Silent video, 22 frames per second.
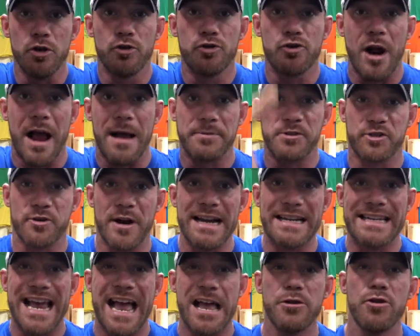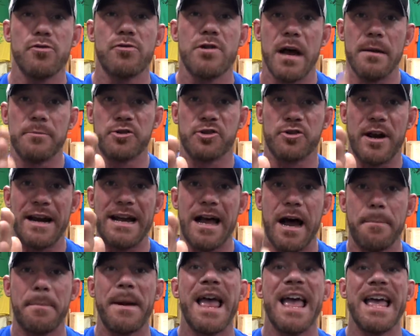you drop straight down, you come straight
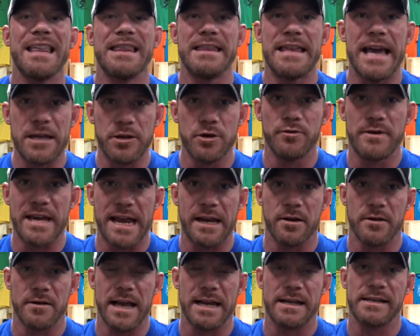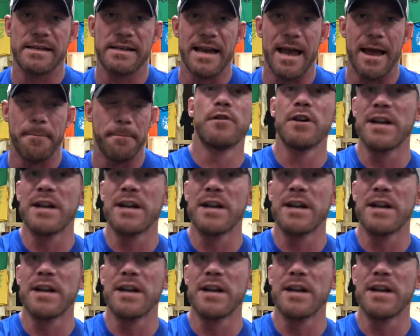up, then you take your next step.